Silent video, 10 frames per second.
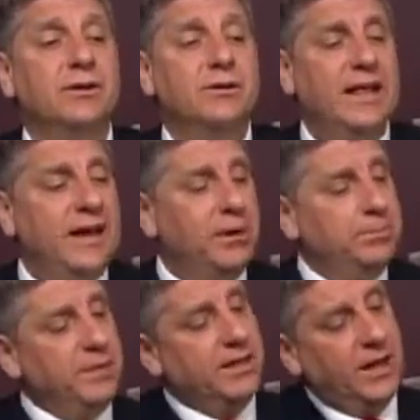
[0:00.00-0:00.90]
Let it
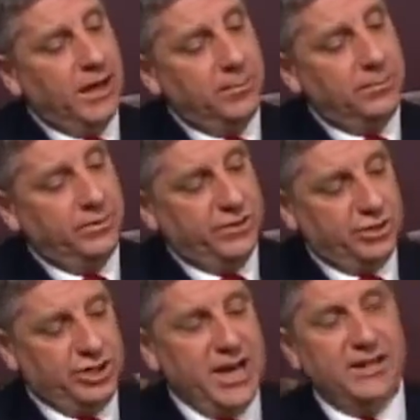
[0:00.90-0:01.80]
become the
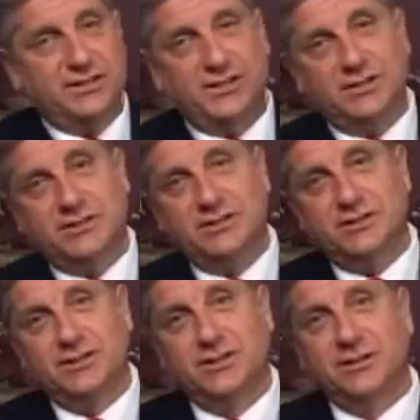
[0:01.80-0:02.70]
genesis.
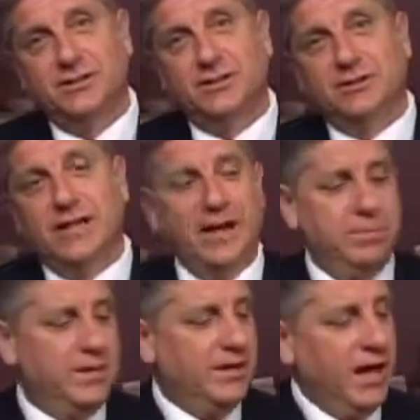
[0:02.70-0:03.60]
Let it
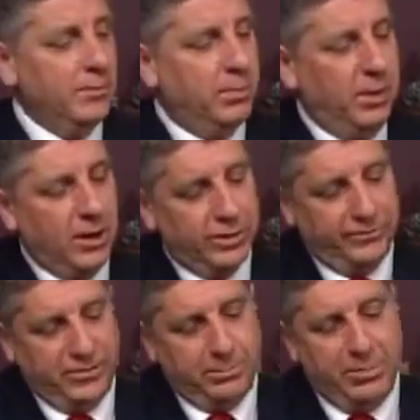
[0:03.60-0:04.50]
become a part
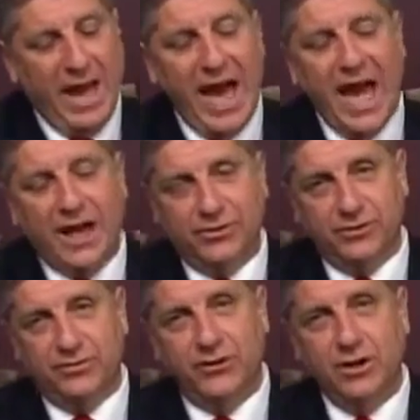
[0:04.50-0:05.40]
of the path
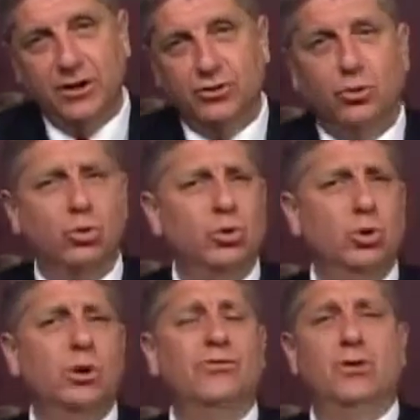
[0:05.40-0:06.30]
of the
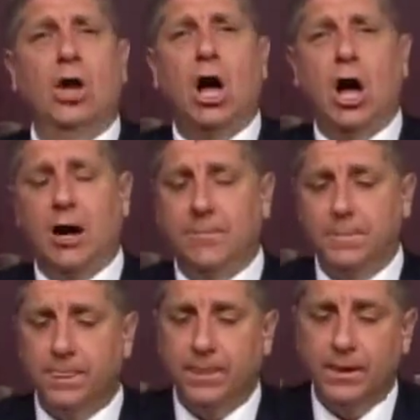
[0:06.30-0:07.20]
rule of law.
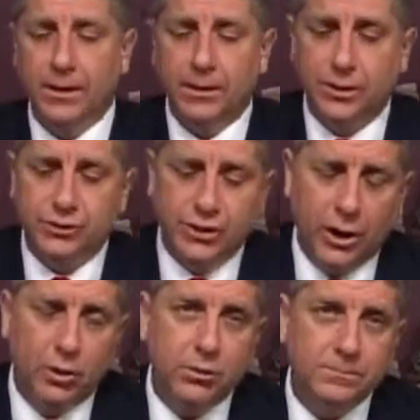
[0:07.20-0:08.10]
So,